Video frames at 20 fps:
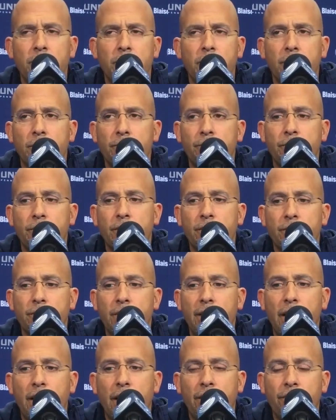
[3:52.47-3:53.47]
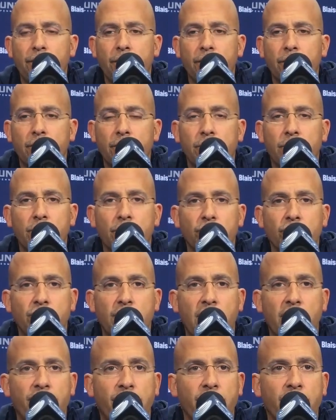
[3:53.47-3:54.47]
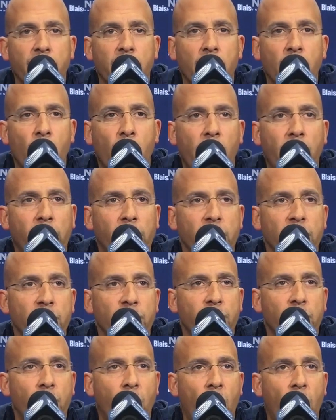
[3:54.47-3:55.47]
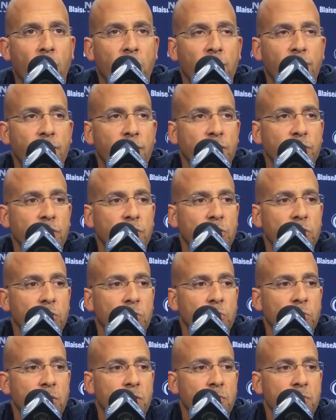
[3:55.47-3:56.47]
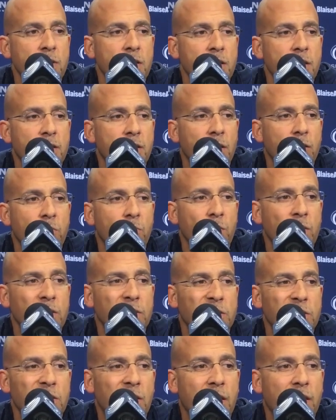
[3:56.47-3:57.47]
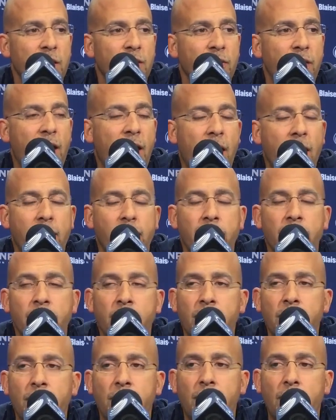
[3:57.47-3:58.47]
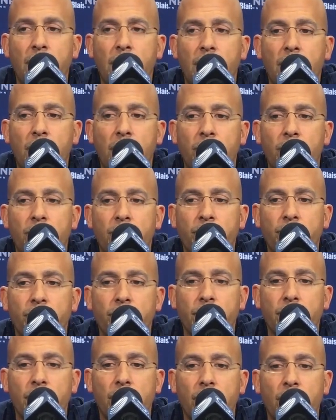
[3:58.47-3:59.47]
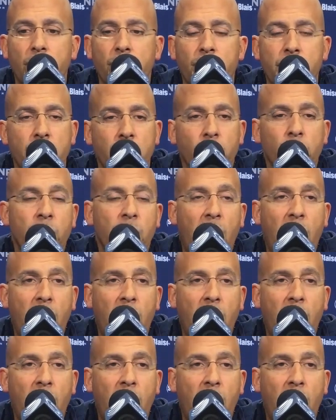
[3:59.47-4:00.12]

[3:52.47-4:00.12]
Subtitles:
But yeah, I think there's definitely an awareness from all of us, including me, that wins like that, build